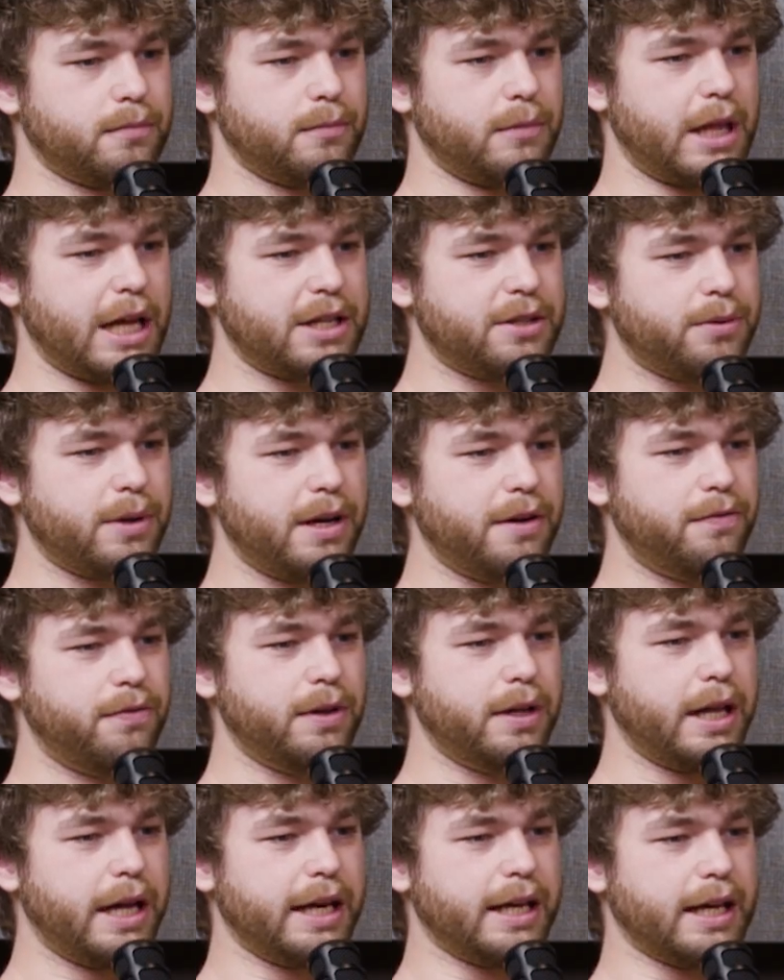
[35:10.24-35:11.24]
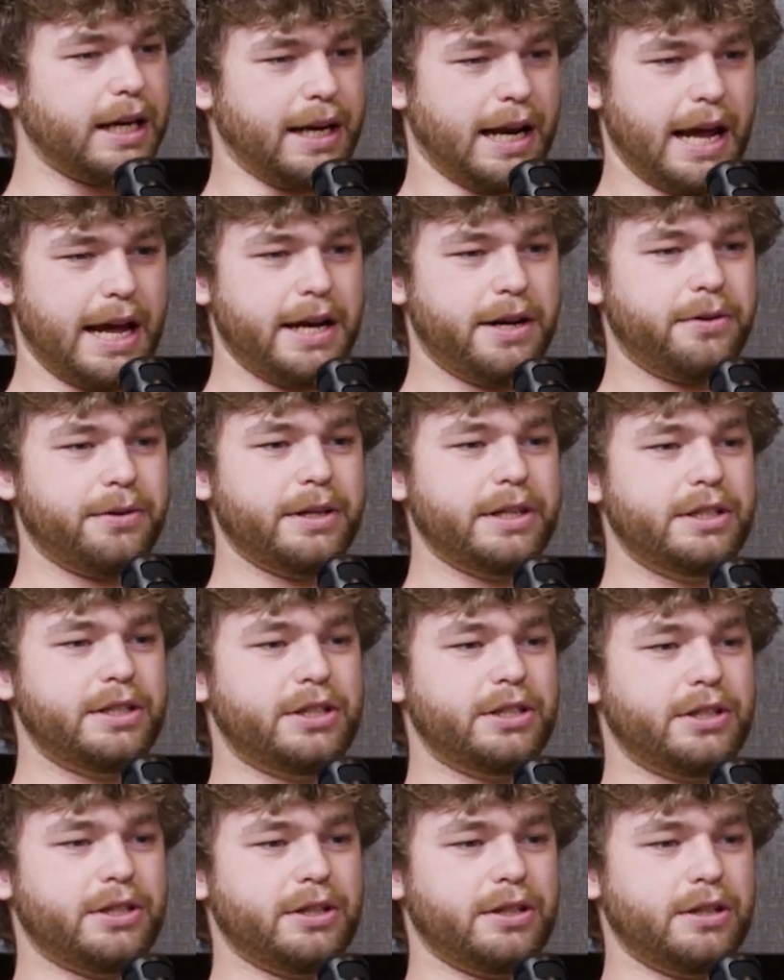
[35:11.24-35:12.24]
That's why I feel like an
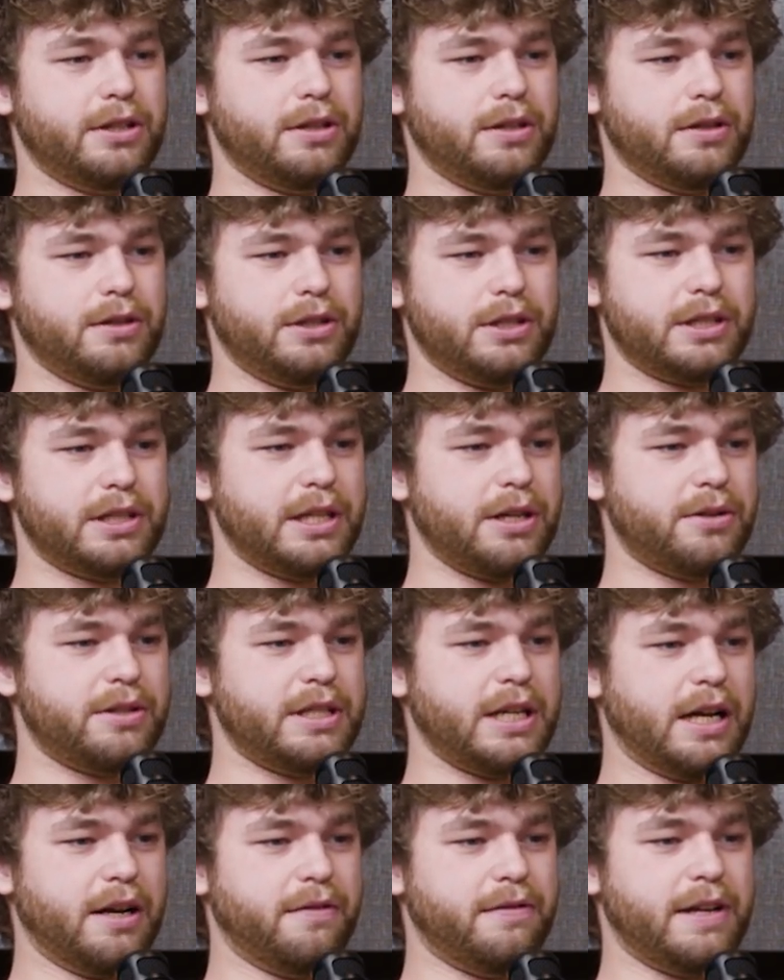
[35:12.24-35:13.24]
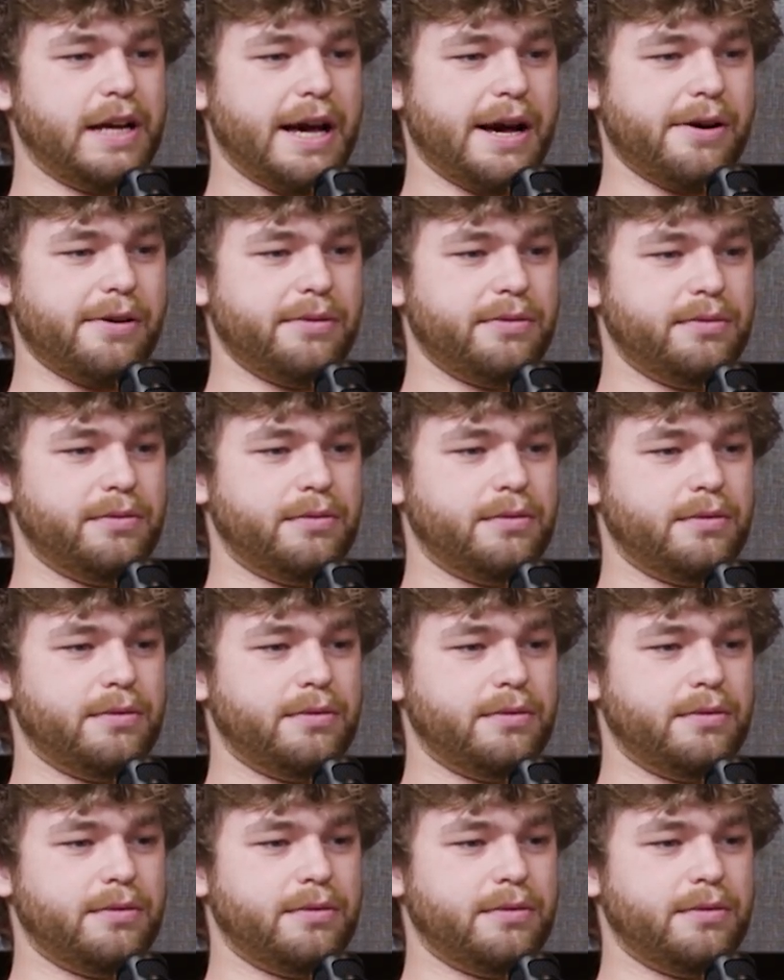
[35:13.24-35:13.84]
acreage just outside of town